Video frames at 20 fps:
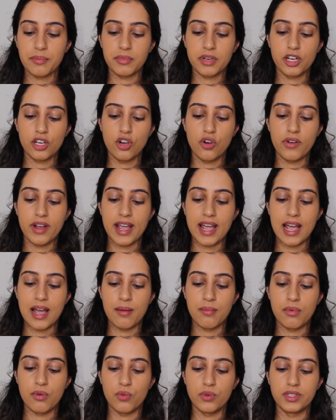I'm gonna go
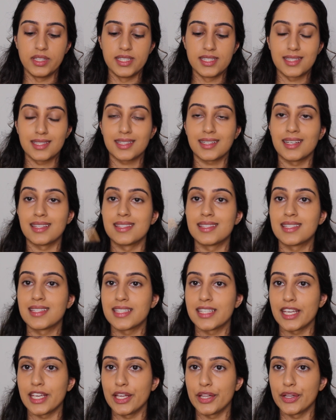ham with this
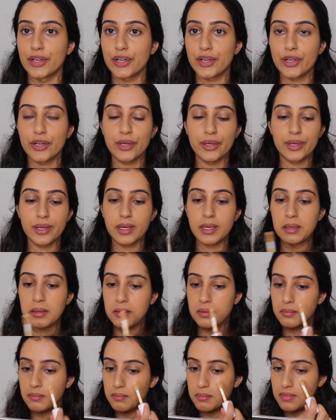concealer
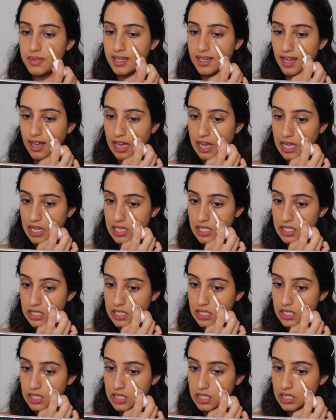
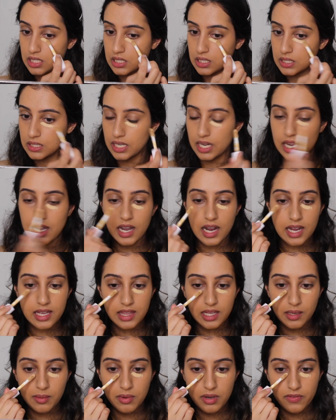because I
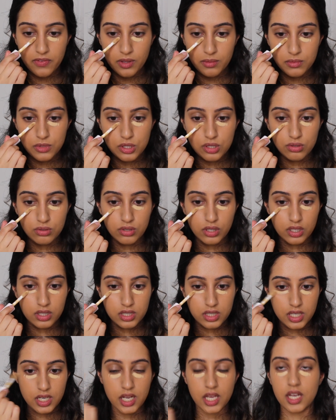think I'm gonna film 2
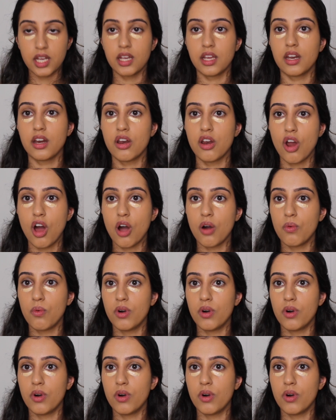looks today, not